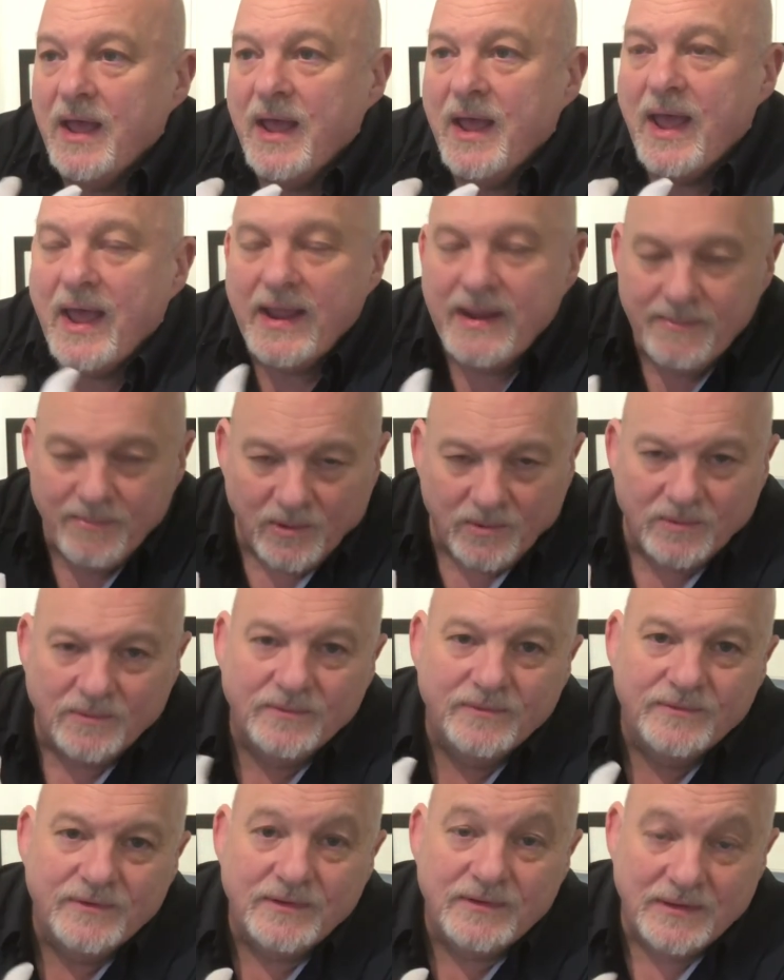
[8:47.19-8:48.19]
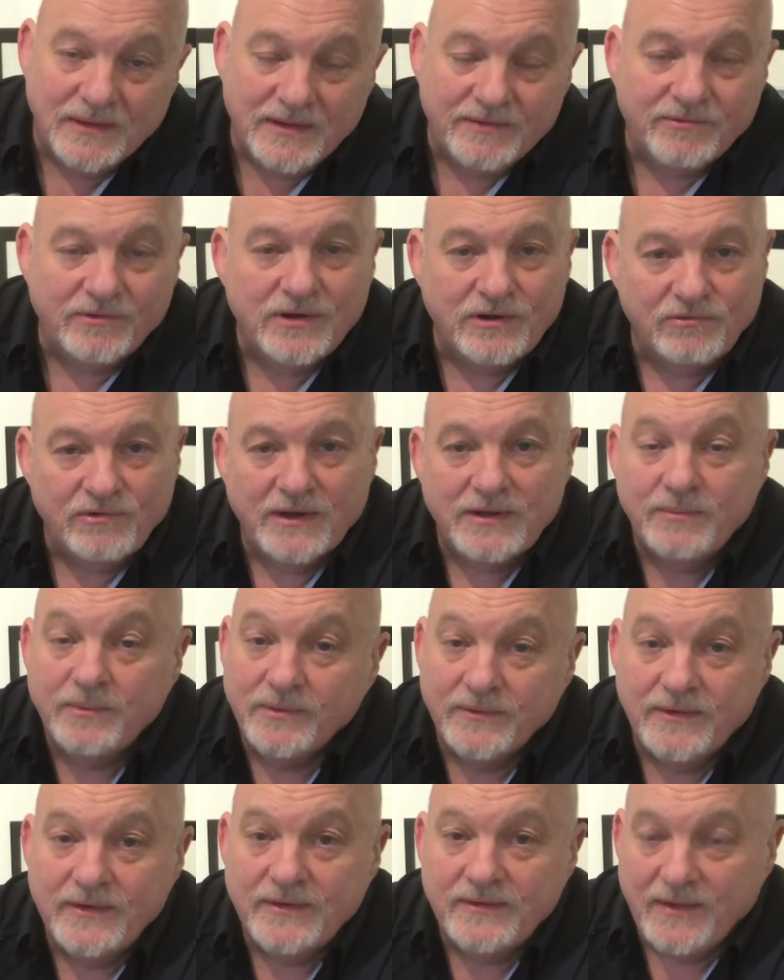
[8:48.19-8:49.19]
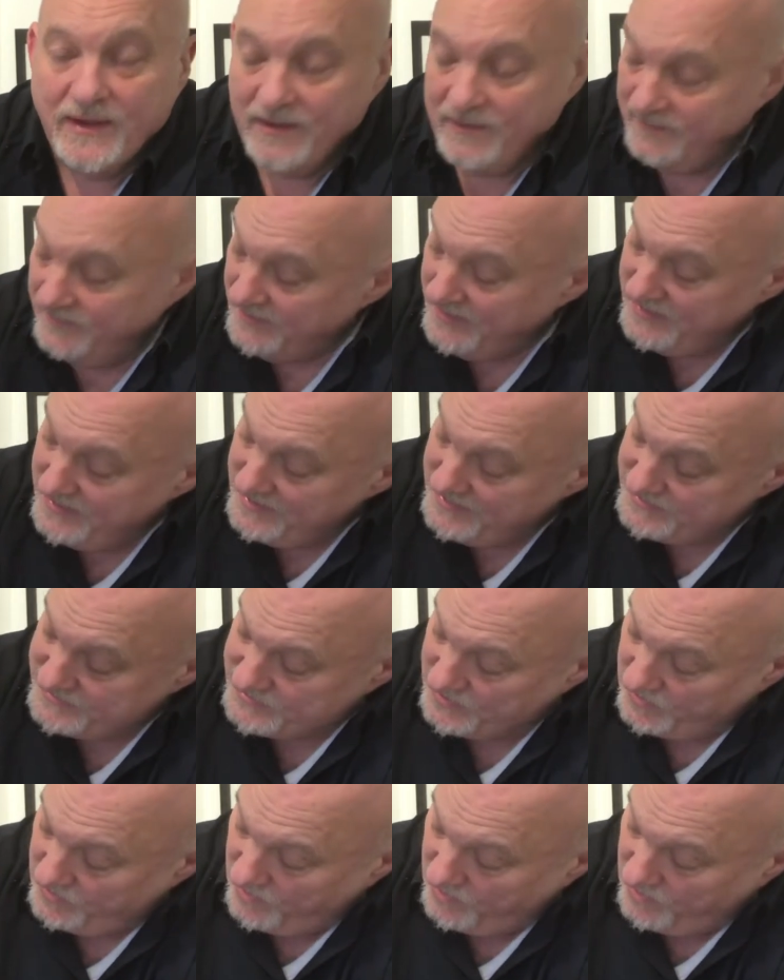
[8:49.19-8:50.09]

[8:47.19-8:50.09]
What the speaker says: able to deliver incredible detail. So